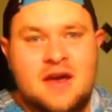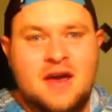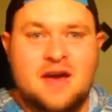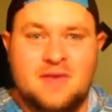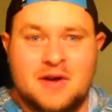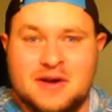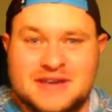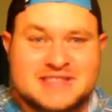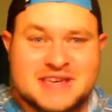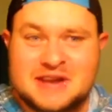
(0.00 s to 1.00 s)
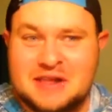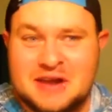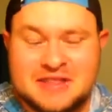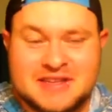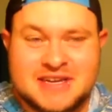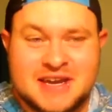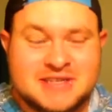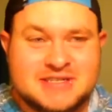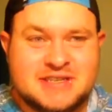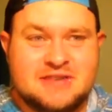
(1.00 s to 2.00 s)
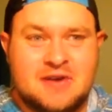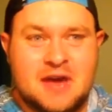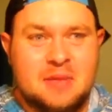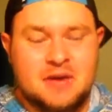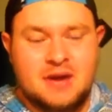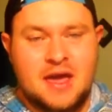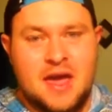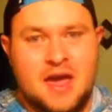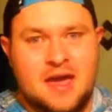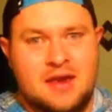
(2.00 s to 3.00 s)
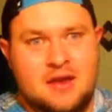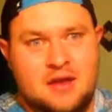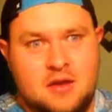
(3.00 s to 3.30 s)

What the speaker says: have already seen a lot of the changes that have happened, and